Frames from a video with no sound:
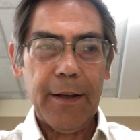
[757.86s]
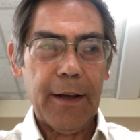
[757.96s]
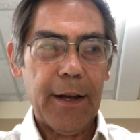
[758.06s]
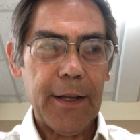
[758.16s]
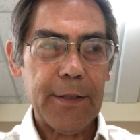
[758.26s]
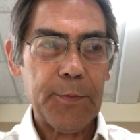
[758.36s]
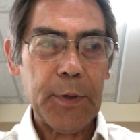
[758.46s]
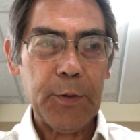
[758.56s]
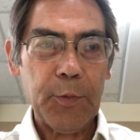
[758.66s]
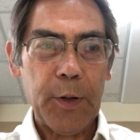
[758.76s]
Uh, it's
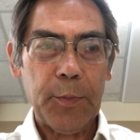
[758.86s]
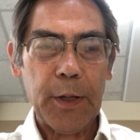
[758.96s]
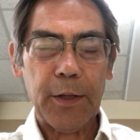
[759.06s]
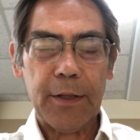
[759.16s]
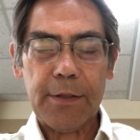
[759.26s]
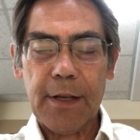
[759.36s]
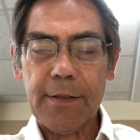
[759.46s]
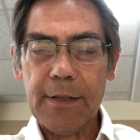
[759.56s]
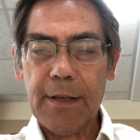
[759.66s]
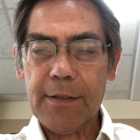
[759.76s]
been rebuilt, as I
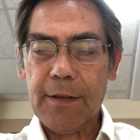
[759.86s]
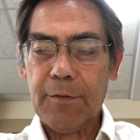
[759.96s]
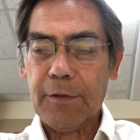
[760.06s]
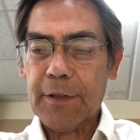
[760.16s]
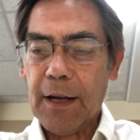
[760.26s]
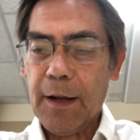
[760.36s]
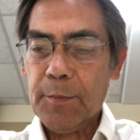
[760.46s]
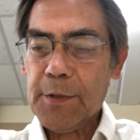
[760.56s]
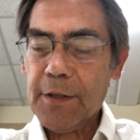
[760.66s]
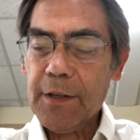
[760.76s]
said several
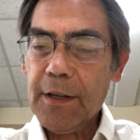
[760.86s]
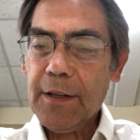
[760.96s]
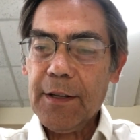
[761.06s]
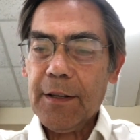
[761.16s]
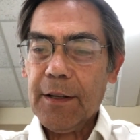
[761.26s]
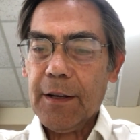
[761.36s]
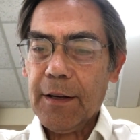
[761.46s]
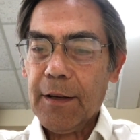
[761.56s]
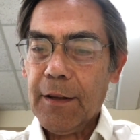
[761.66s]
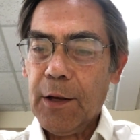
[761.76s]
times.
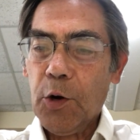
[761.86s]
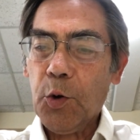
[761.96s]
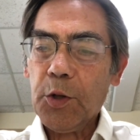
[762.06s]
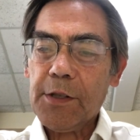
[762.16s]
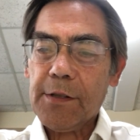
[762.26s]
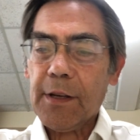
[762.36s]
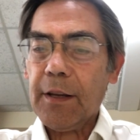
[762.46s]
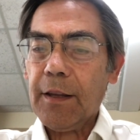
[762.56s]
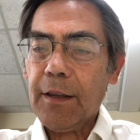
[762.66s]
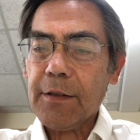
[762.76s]
Uh, the old
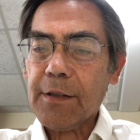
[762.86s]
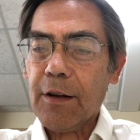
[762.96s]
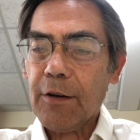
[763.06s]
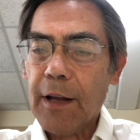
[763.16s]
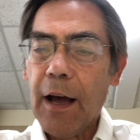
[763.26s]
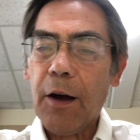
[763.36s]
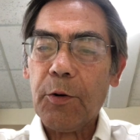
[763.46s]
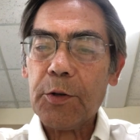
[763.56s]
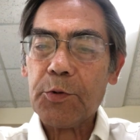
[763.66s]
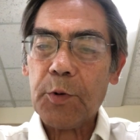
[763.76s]
city that's there now
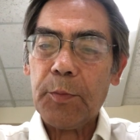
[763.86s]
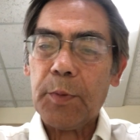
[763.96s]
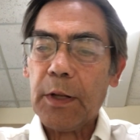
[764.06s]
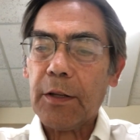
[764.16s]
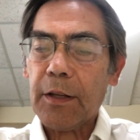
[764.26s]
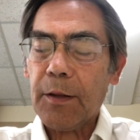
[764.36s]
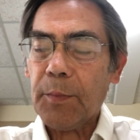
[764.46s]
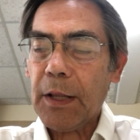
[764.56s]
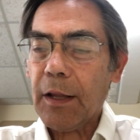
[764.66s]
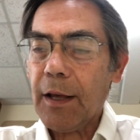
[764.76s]
was rebuilt in the
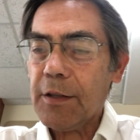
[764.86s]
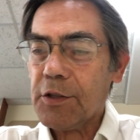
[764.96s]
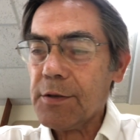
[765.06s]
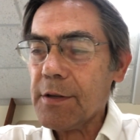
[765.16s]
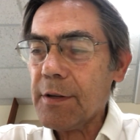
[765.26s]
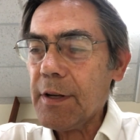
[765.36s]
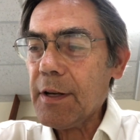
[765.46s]
Middle Ages.